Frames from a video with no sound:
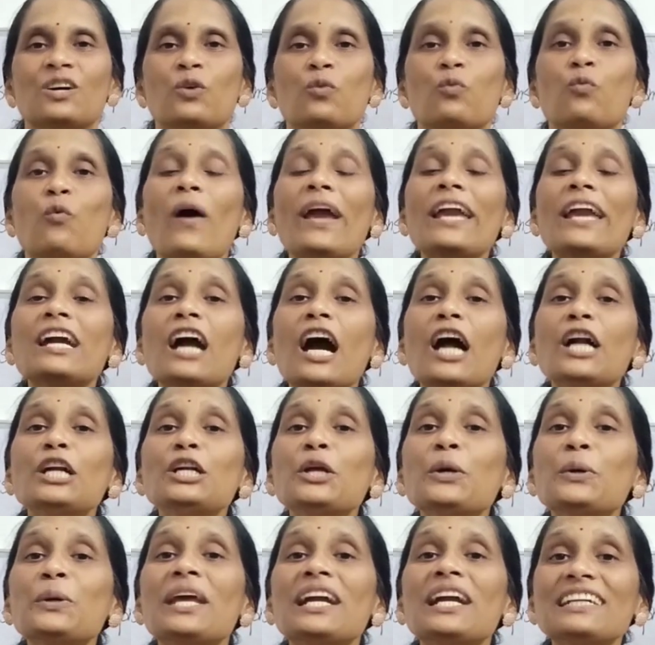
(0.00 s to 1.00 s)
Why
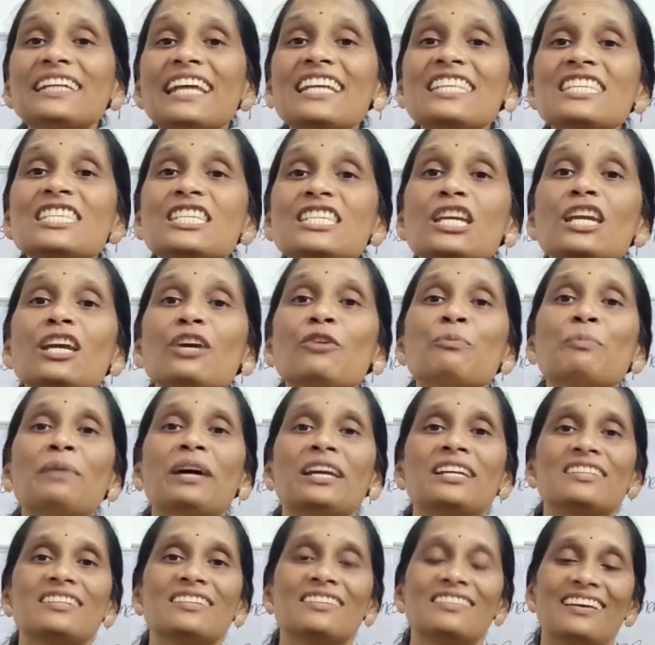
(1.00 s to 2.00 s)
can't you get
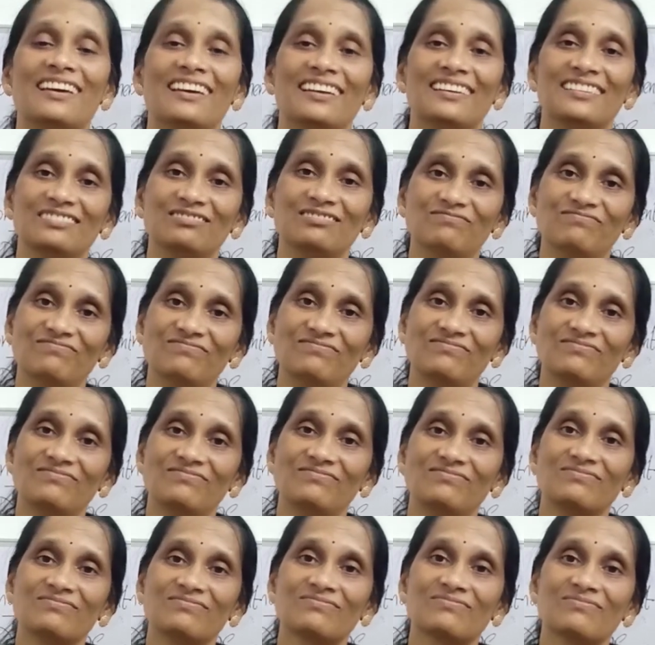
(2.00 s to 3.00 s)
achievement then?
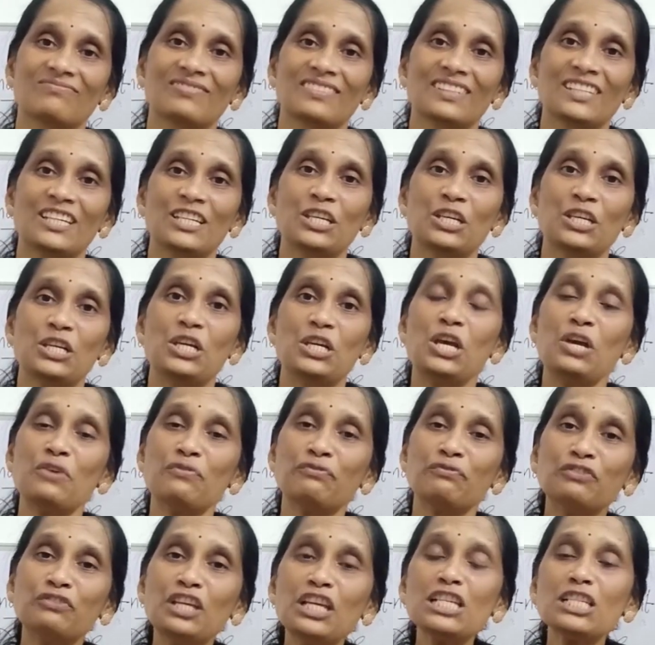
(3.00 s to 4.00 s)

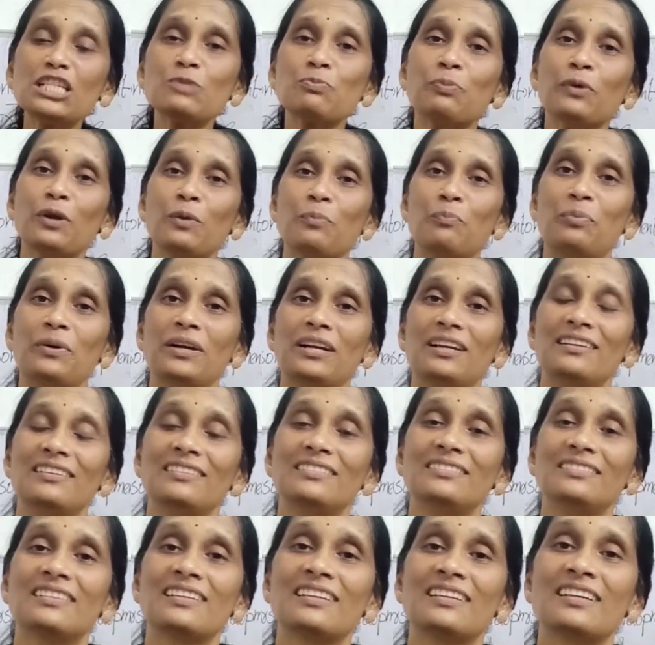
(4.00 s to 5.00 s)
If these people
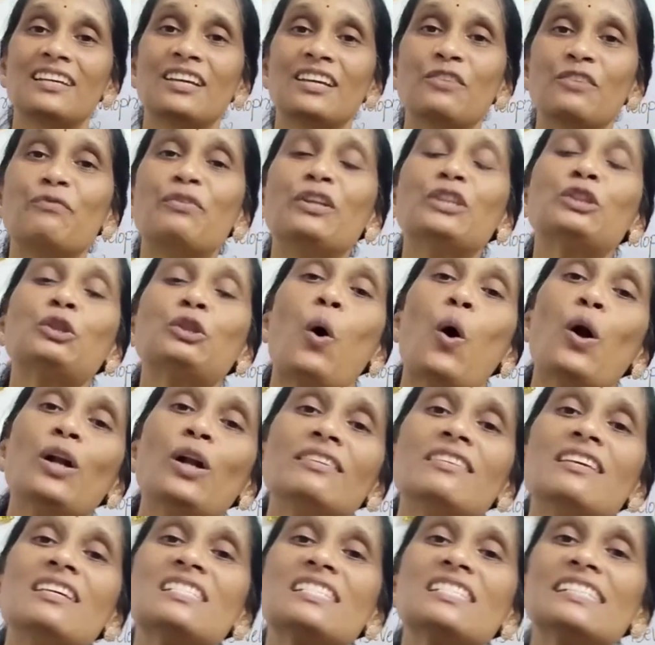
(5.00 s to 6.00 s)
with
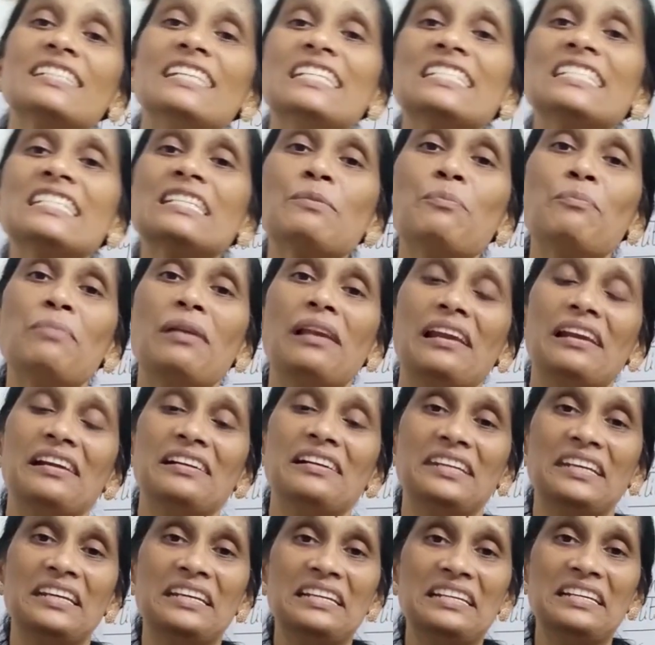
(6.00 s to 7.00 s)
all these
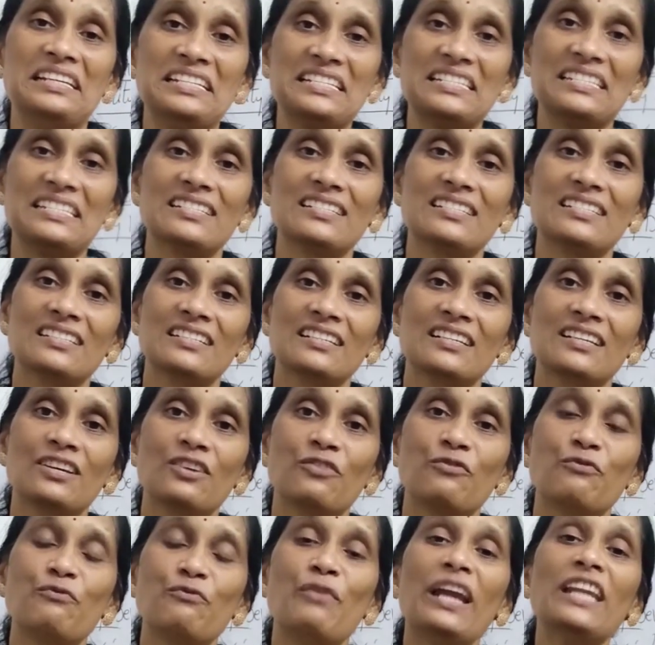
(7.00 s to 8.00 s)
disabilities,
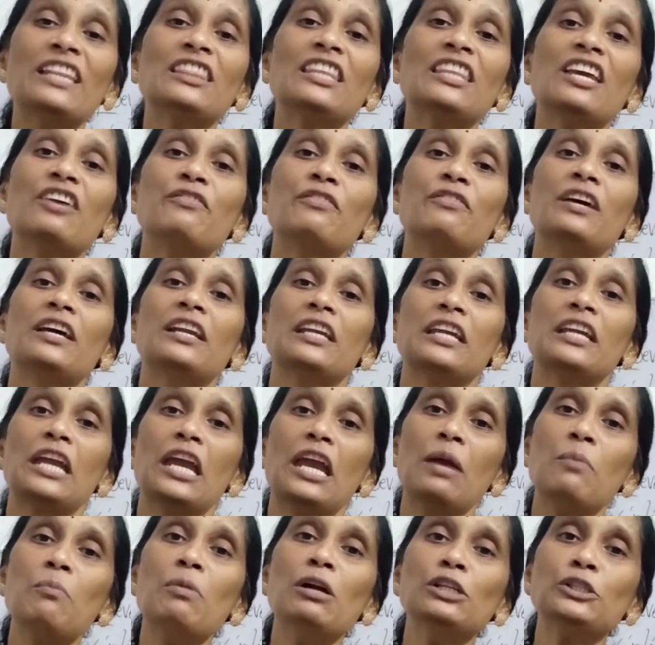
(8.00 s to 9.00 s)
when they were
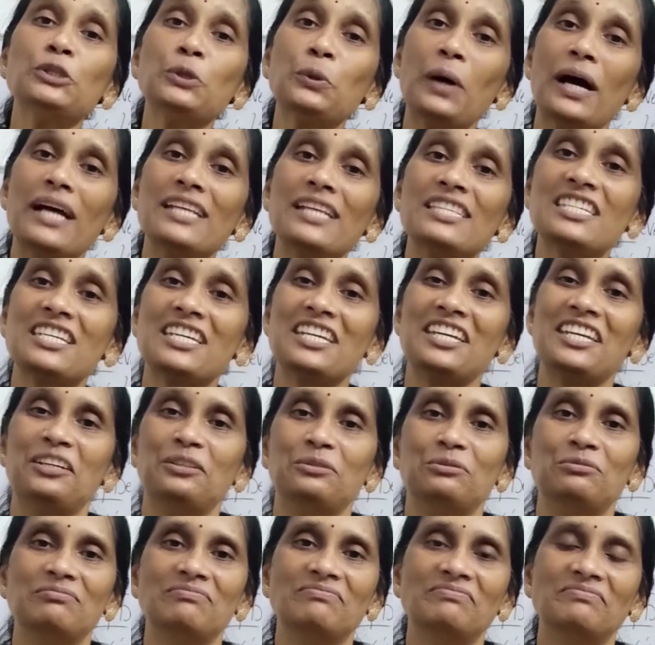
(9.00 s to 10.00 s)
able to achieve,
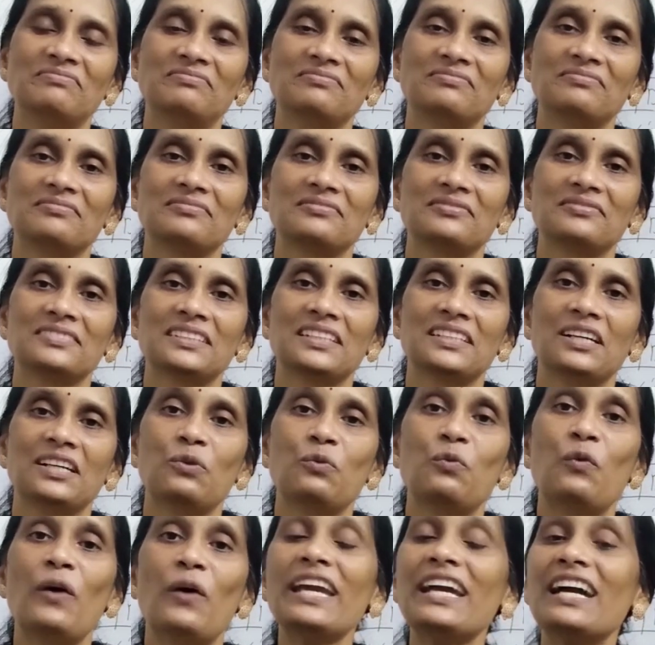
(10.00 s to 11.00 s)

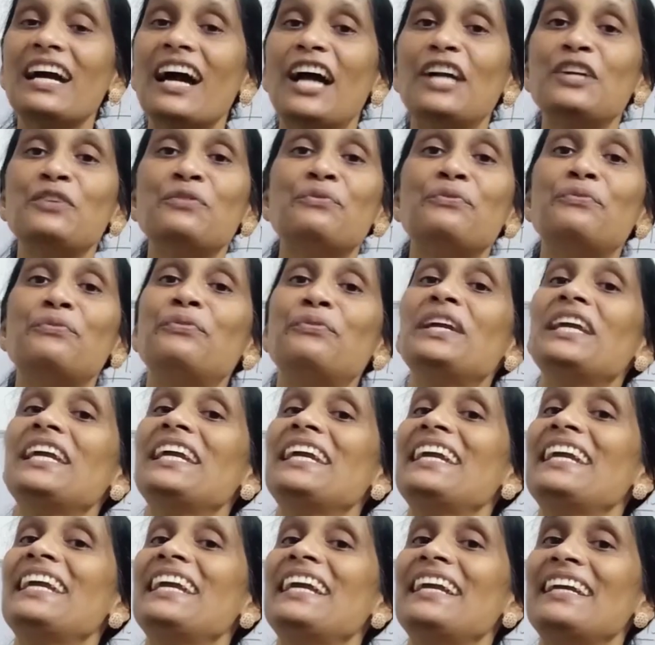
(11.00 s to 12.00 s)
why can't
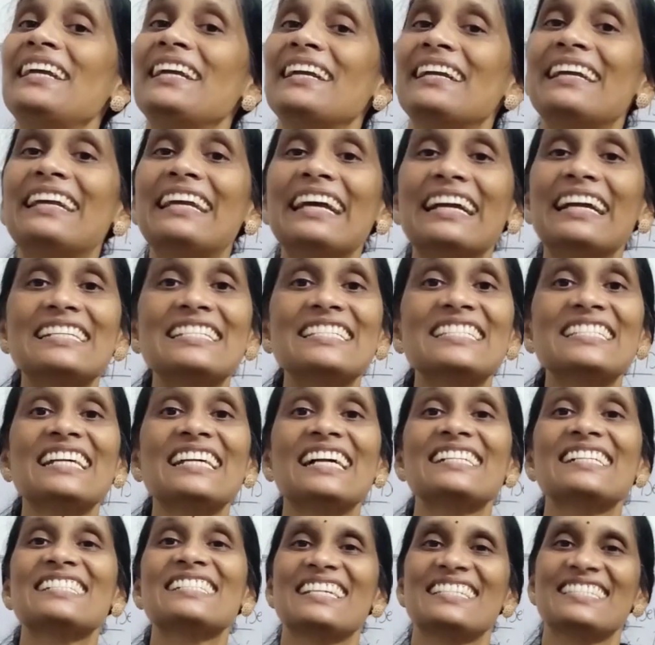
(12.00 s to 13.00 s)
we get
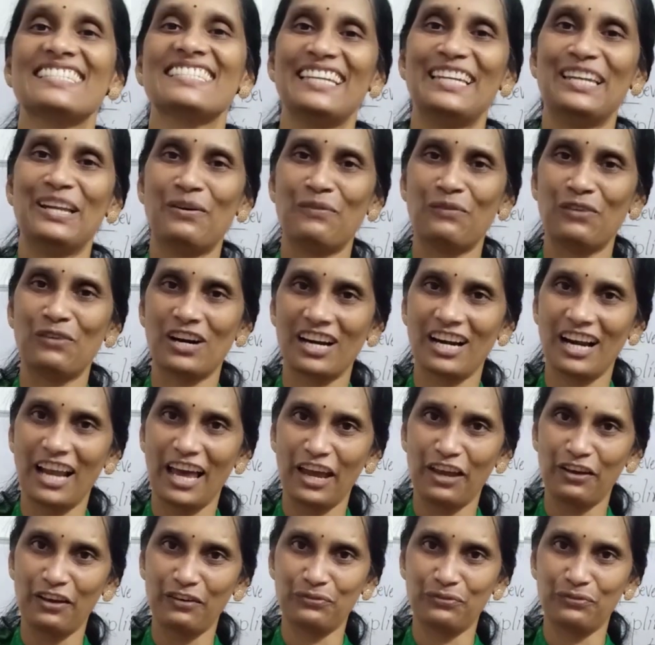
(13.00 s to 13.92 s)
success in our life?